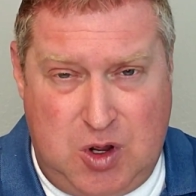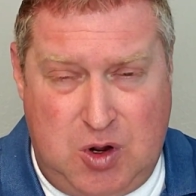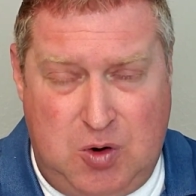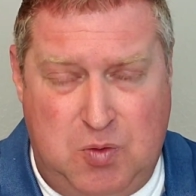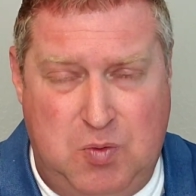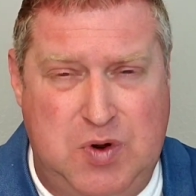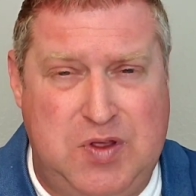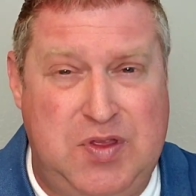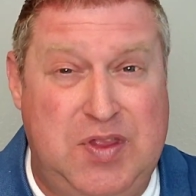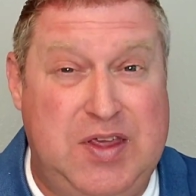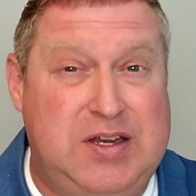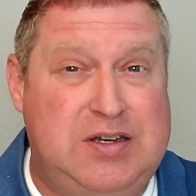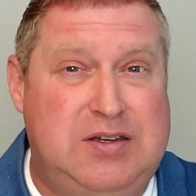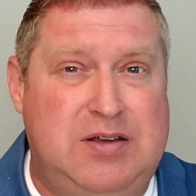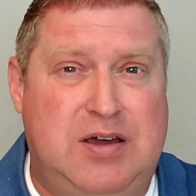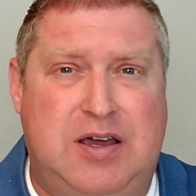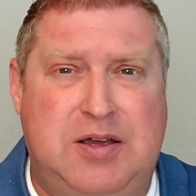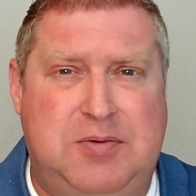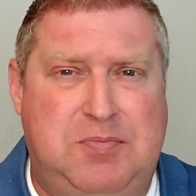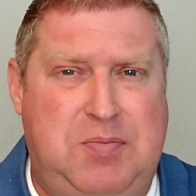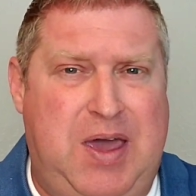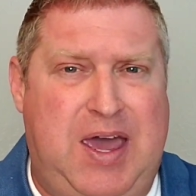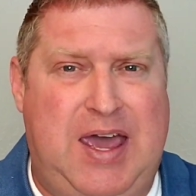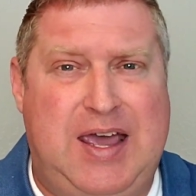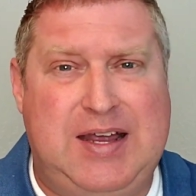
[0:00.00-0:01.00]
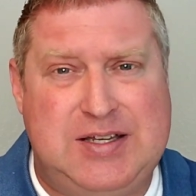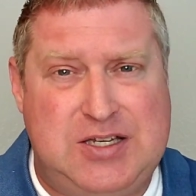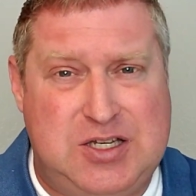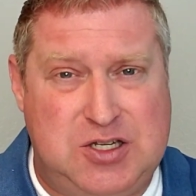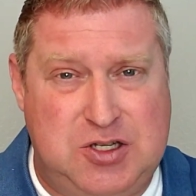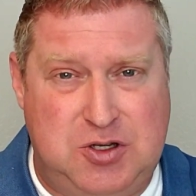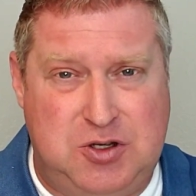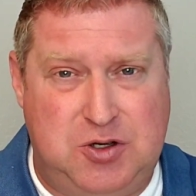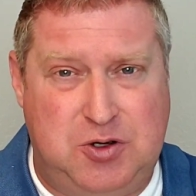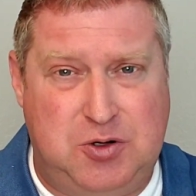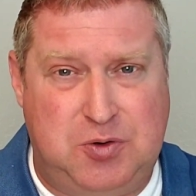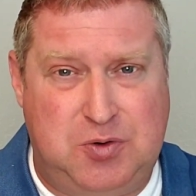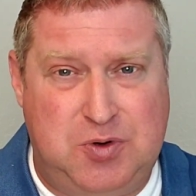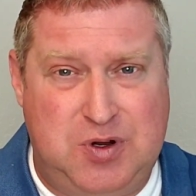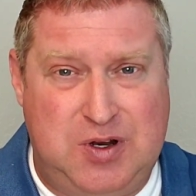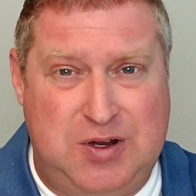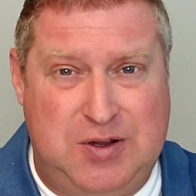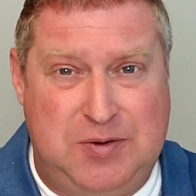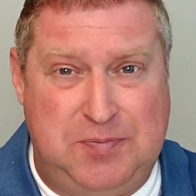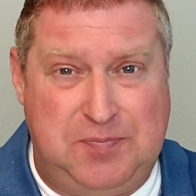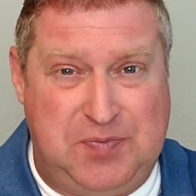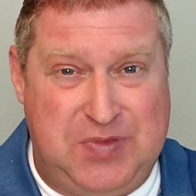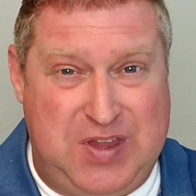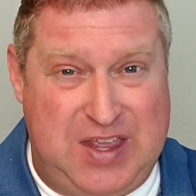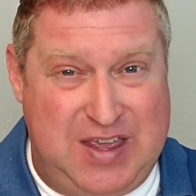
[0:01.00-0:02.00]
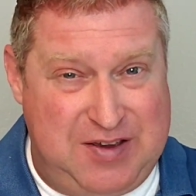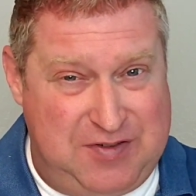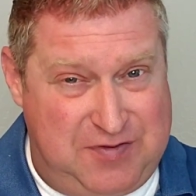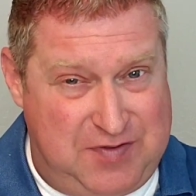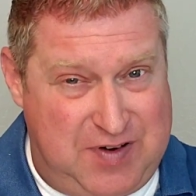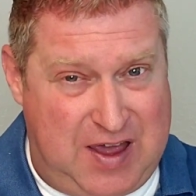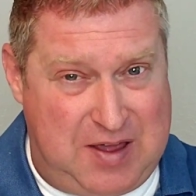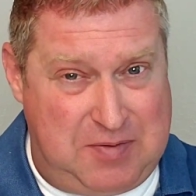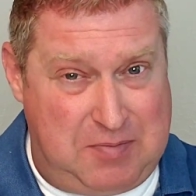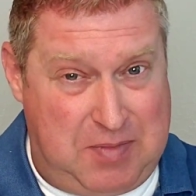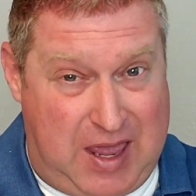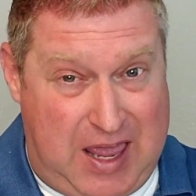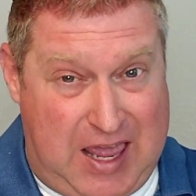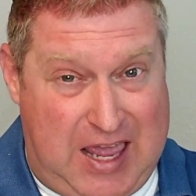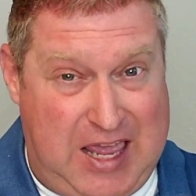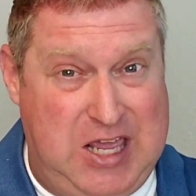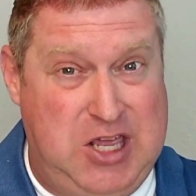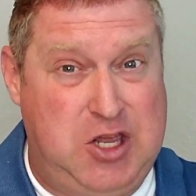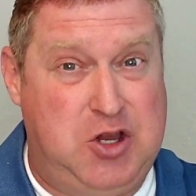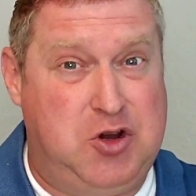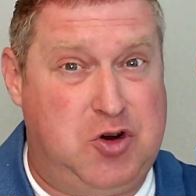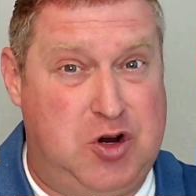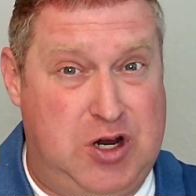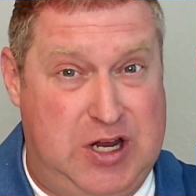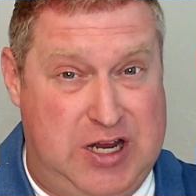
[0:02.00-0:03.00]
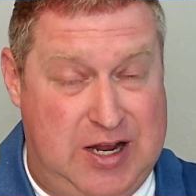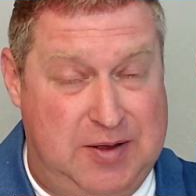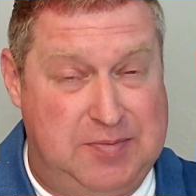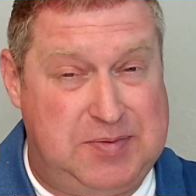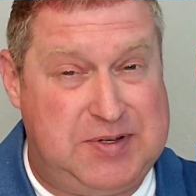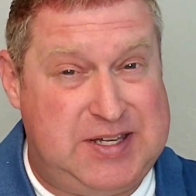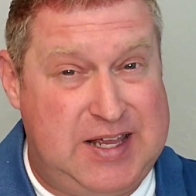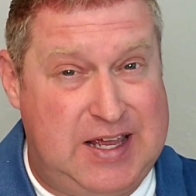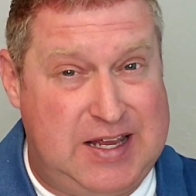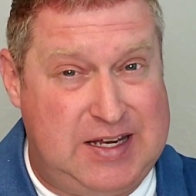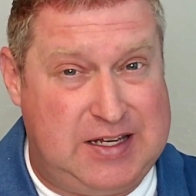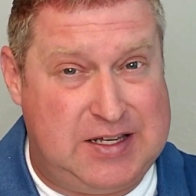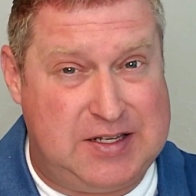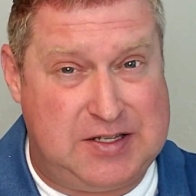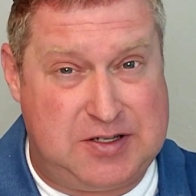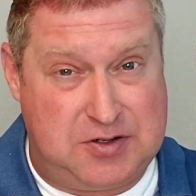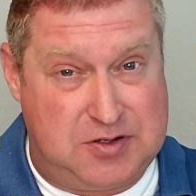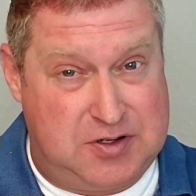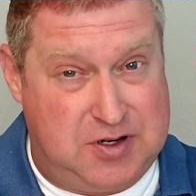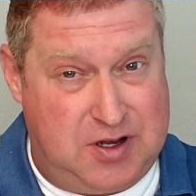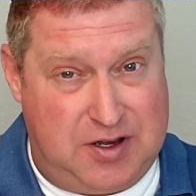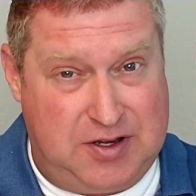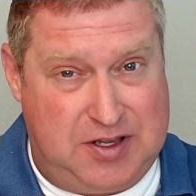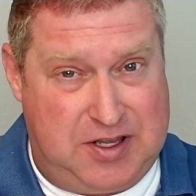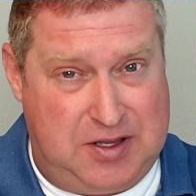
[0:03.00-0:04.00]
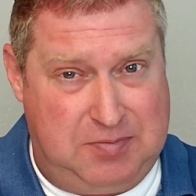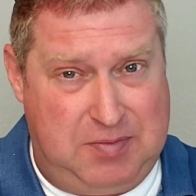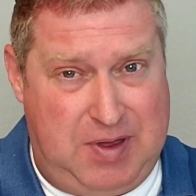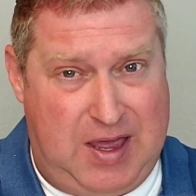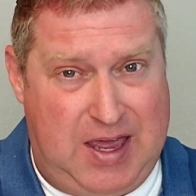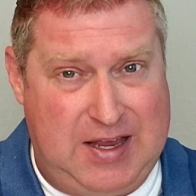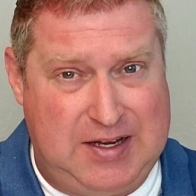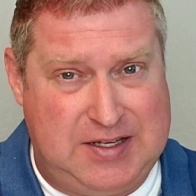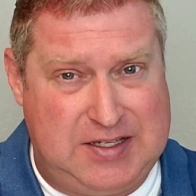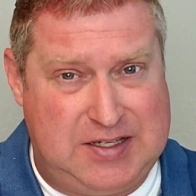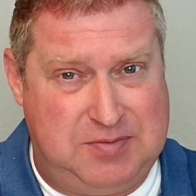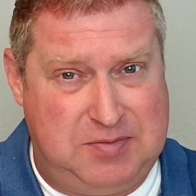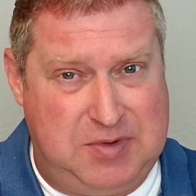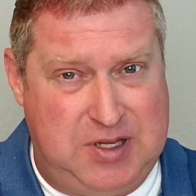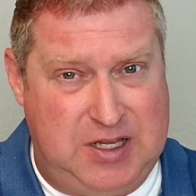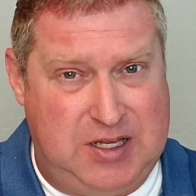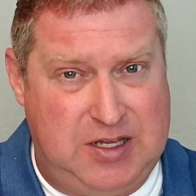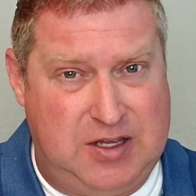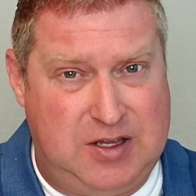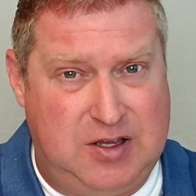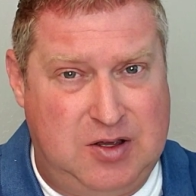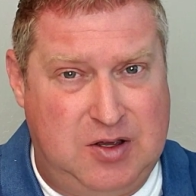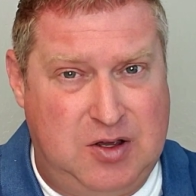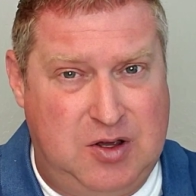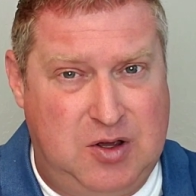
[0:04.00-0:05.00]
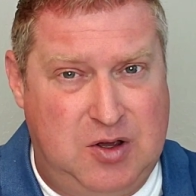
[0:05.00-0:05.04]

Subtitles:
When they talk back to you, if I'm angry and upset because they're talking back to me,